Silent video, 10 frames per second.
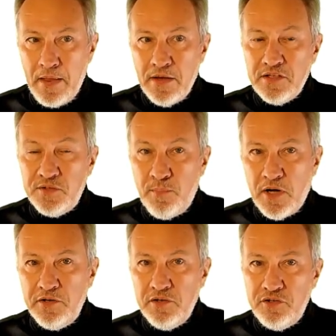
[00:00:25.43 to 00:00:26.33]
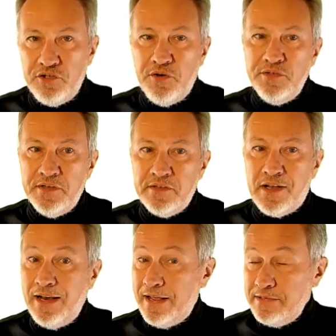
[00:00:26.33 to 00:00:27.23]
Spotter shows us
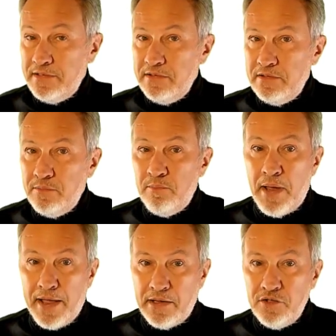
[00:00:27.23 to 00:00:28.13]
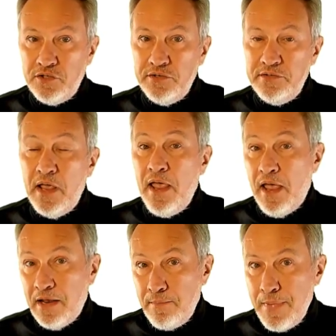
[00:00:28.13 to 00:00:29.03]
classes, packages,
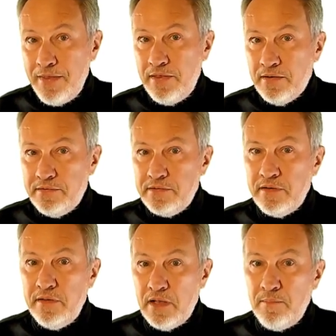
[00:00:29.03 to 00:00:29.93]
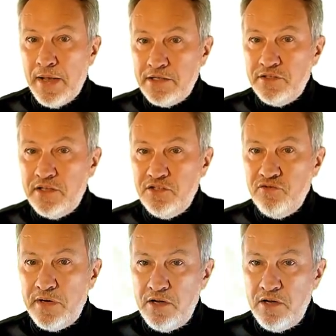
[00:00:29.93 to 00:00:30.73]
and methods that match the string